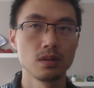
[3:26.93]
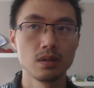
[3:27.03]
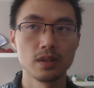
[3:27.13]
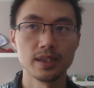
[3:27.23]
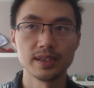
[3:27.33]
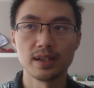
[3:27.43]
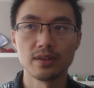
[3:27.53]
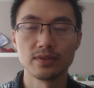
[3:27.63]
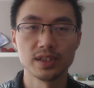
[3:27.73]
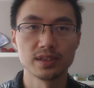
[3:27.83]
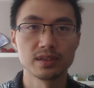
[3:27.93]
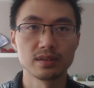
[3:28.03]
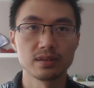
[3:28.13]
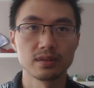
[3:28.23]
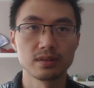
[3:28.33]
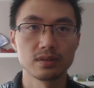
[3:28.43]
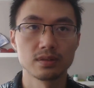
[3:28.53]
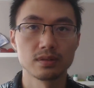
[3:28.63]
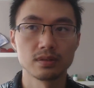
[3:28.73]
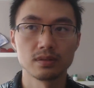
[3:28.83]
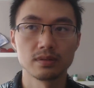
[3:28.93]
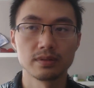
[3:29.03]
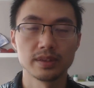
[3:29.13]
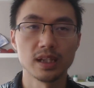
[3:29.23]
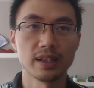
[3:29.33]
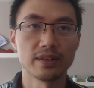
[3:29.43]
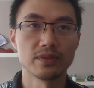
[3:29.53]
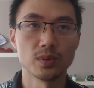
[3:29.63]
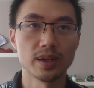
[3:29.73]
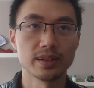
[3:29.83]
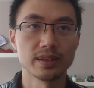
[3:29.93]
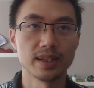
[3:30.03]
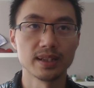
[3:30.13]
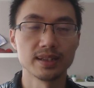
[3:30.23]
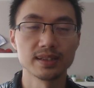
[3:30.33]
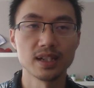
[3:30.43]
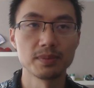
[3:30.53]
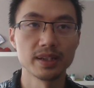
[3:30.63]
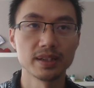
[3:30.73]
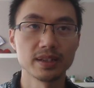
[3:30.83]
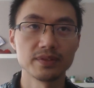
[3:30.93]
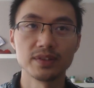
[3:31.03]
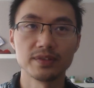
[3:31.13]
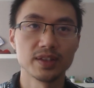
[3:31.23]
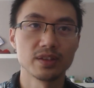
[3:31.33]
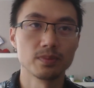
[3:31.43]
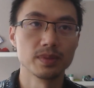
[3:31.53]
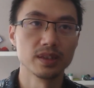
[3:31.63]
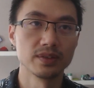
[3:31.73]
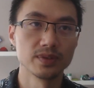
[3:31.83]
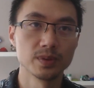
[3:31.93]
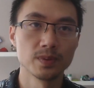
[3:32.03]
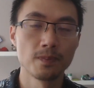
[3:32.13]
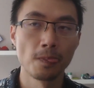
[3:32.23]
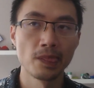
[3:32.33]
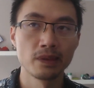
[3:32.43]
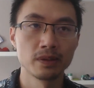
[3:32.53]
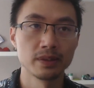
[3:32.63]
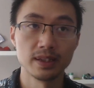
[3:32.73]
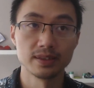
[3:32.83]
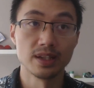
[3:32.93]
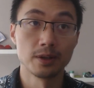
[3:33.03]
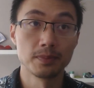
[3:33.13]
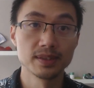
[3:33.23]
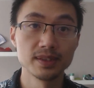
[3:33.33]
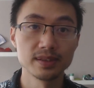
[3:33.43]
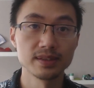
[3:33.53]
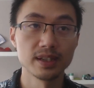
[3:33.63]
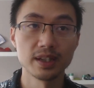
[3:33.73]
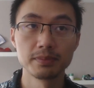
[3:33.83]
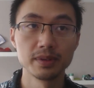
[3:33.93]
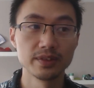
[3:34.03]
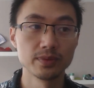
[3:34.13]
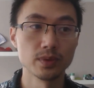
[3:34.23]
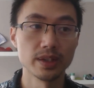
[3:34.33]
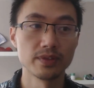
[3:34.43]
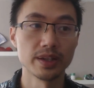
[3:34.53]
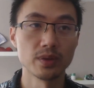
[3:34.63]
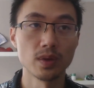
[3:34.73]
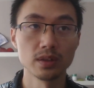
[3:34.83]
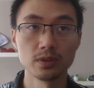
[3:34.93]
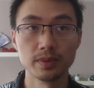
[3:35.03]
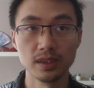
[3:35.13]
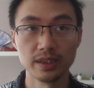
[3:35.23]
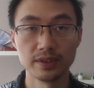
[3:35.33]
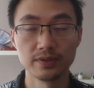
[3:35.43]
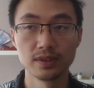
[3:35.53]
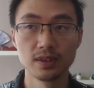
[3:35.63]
Instead of just telling everyone that it's coming, even if they don't believe you, that's their business. They can believe whatever they want to believe.